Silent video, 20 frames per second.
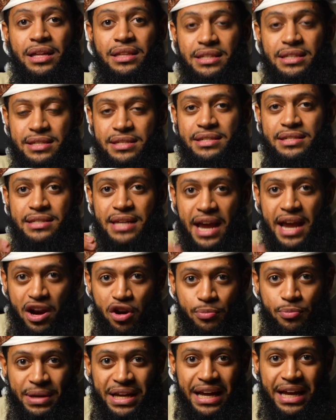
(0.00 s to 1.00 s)
This is
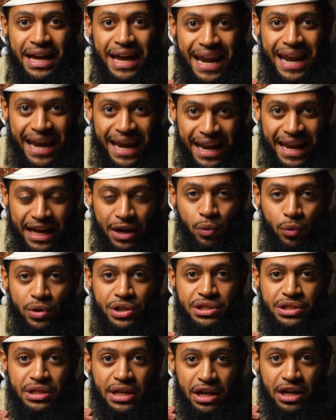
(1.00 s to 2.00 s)
Arabic
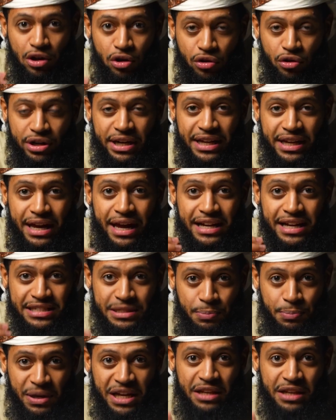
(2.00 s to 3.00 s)
language learning
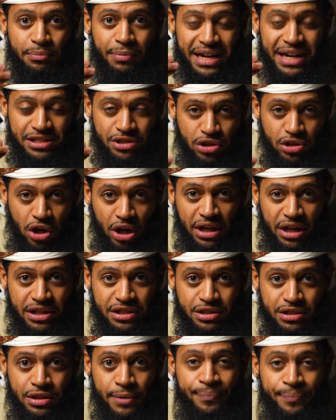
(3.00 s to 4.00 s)
explained by
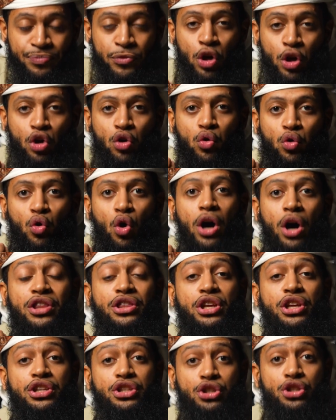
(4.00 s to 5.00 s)
scholars who
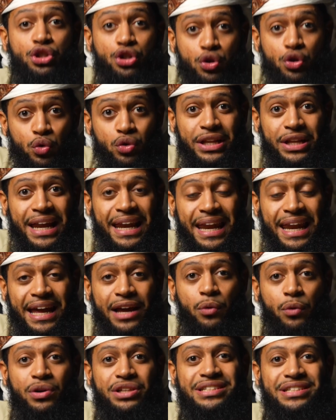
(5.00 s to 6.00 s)
understood
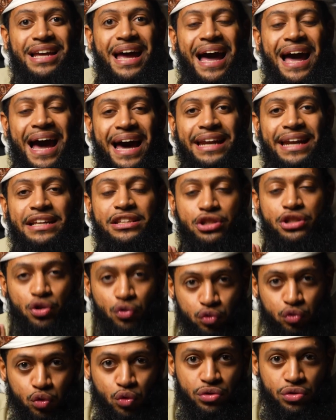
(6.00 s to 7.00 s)
language at its
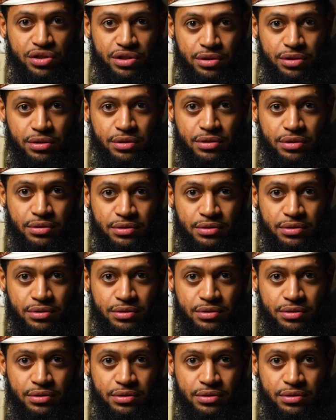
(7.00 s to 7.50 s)
roots.